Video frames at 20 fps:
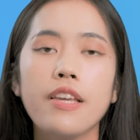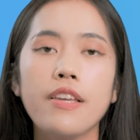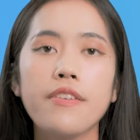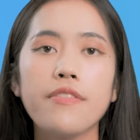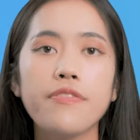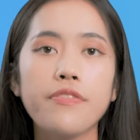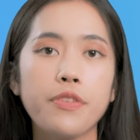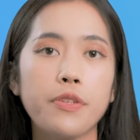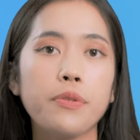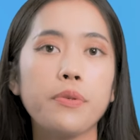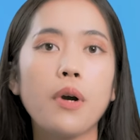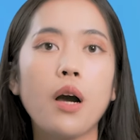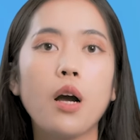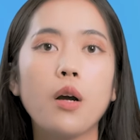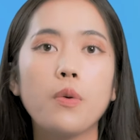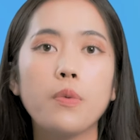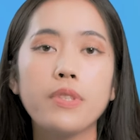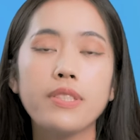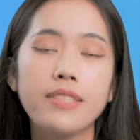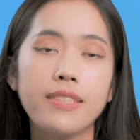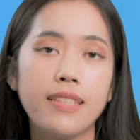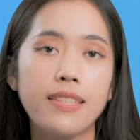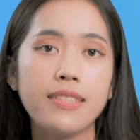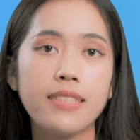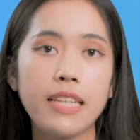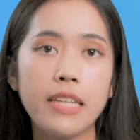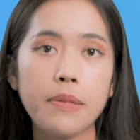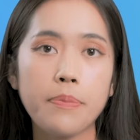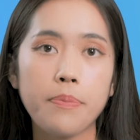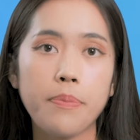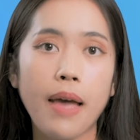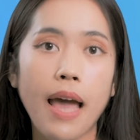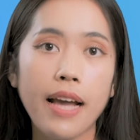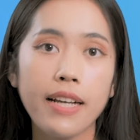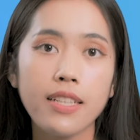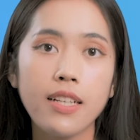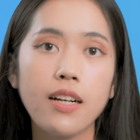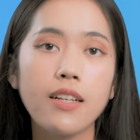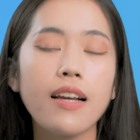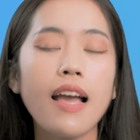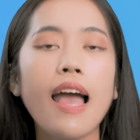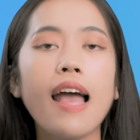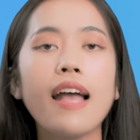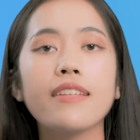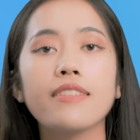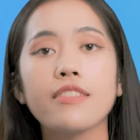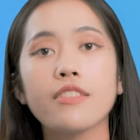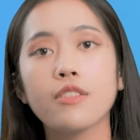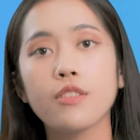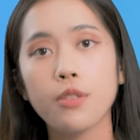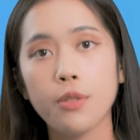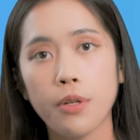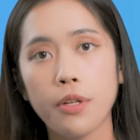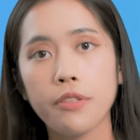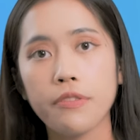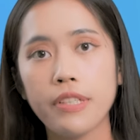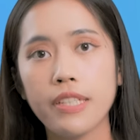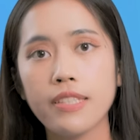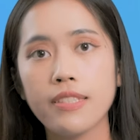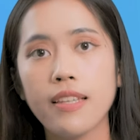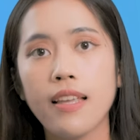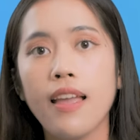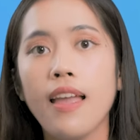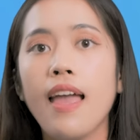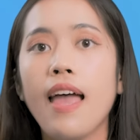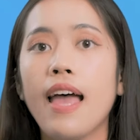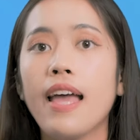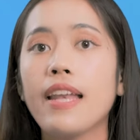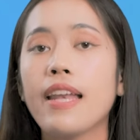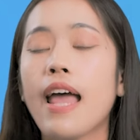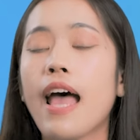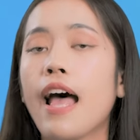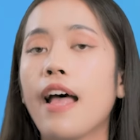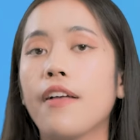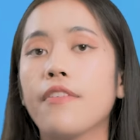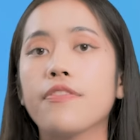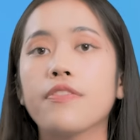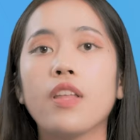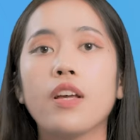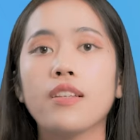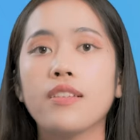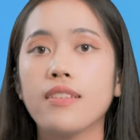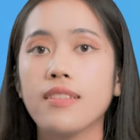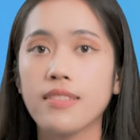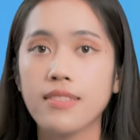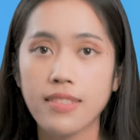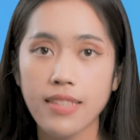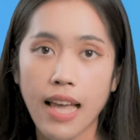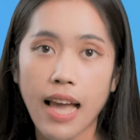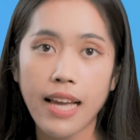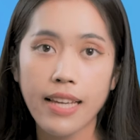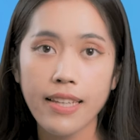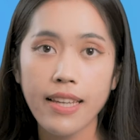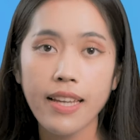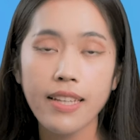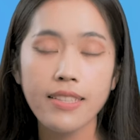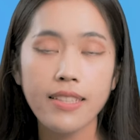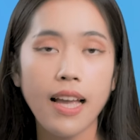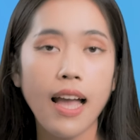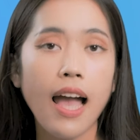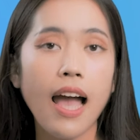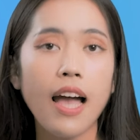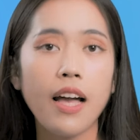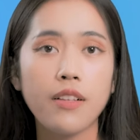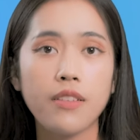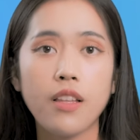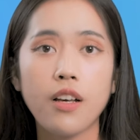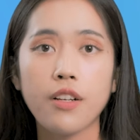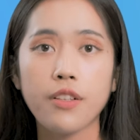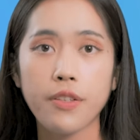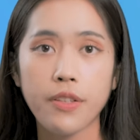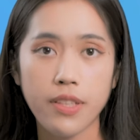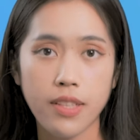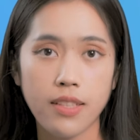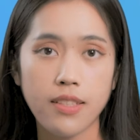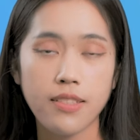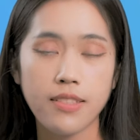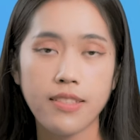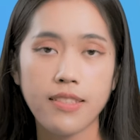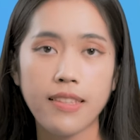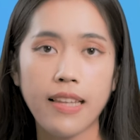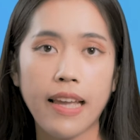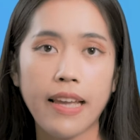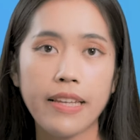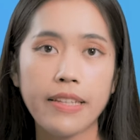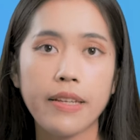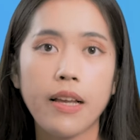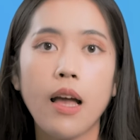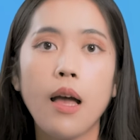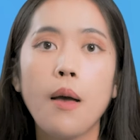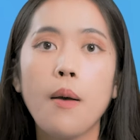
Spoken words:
If you are visiting Bangkok as a tourist and have not decided how long you're going to stay,